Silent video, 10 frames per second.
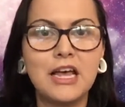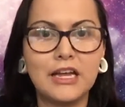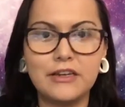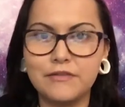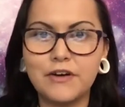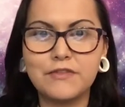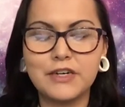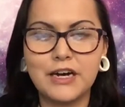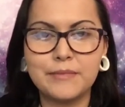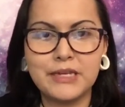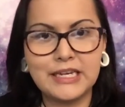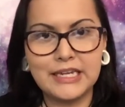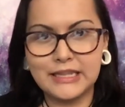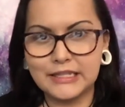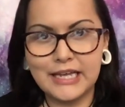and you've overcome it
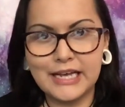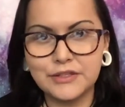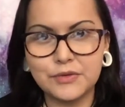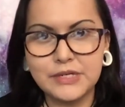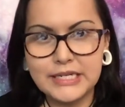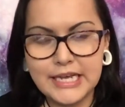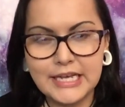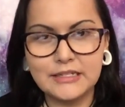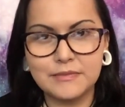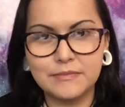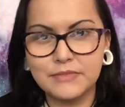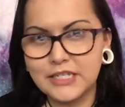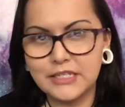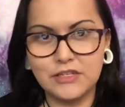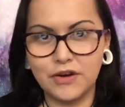in the last 3 days
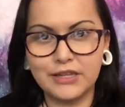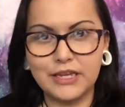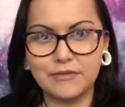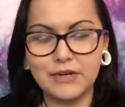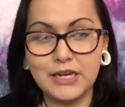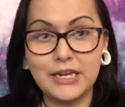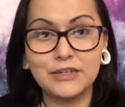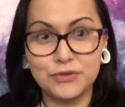since you got that reading.